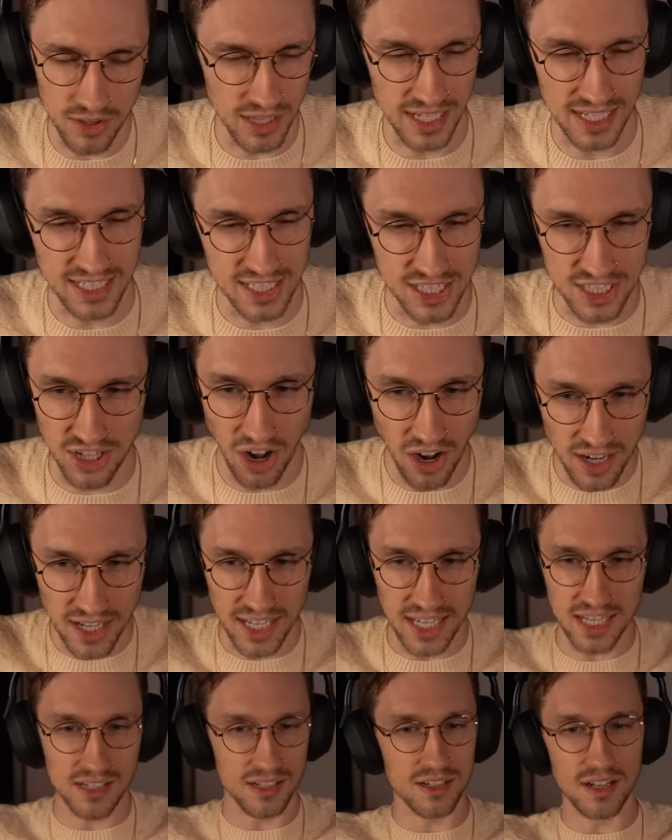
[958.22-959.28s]
like stuck
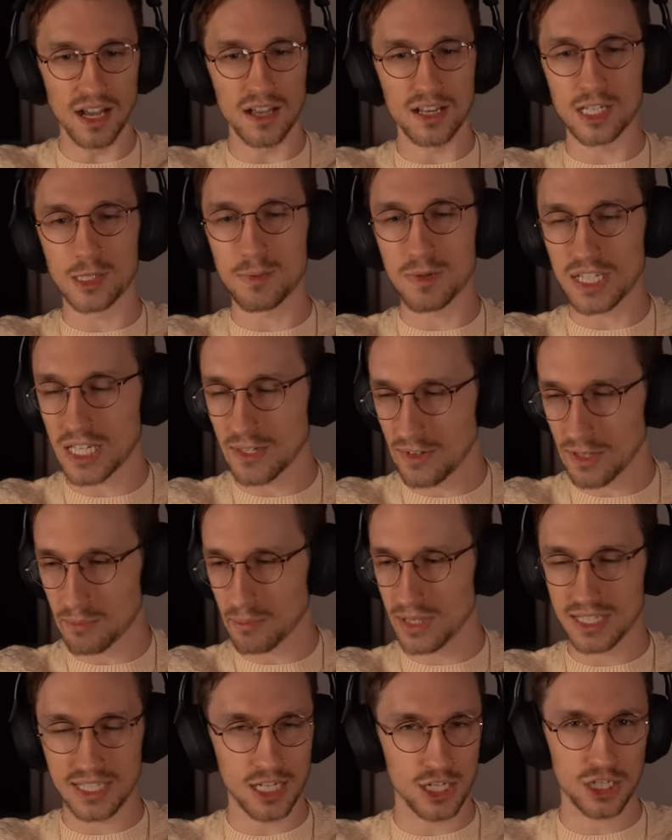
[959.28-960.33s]
in a specific
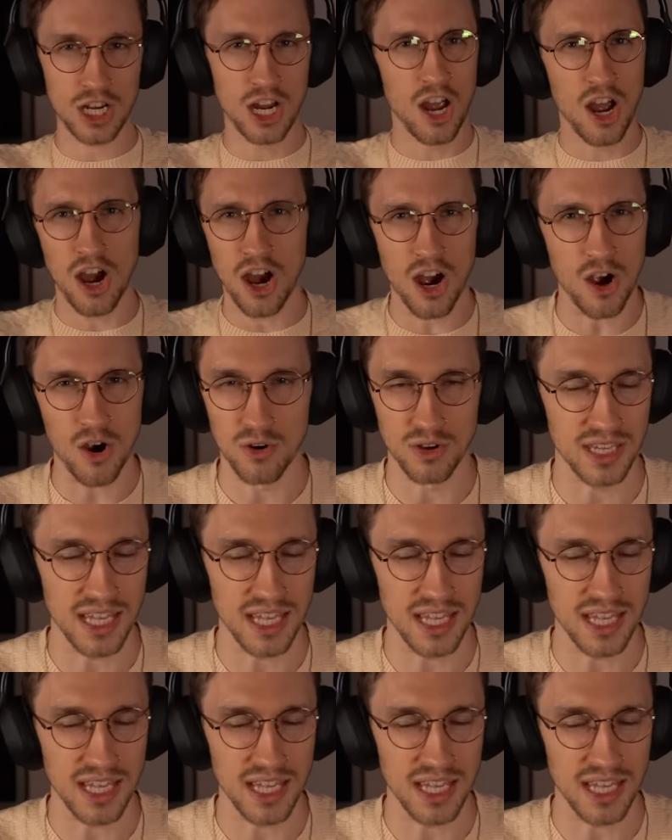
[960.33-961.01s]
position. Oh